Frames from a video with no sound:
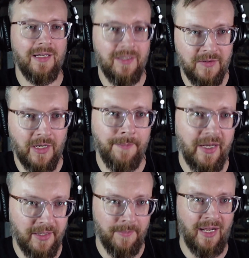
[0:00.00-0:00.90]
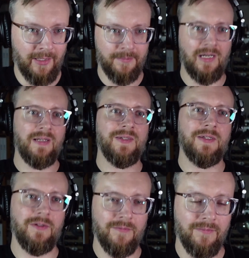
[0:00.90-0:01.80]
And you dump out the ballot box, and